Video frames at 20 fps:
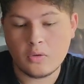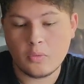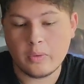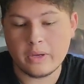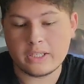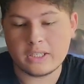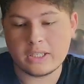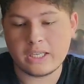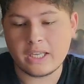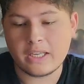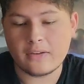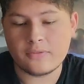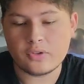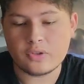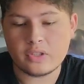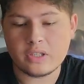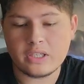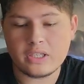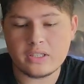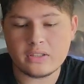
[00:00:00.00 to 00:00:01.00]
Which, again, if
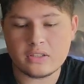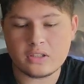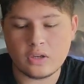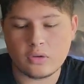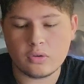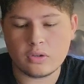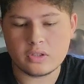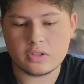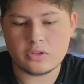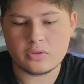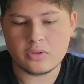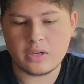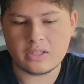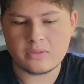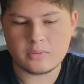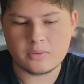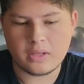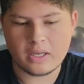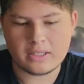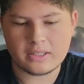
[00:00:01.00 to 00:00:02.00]
there's any sodas you
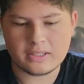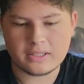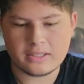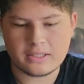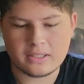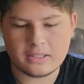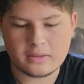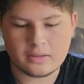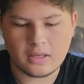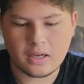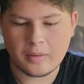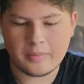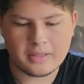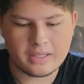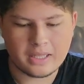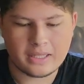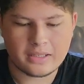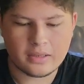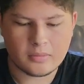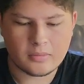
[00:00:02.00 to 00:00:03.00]
guys would like to see,
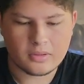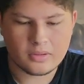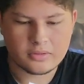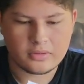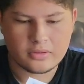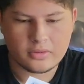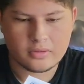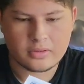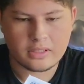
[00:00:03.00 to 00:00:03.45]
comment that down below, too.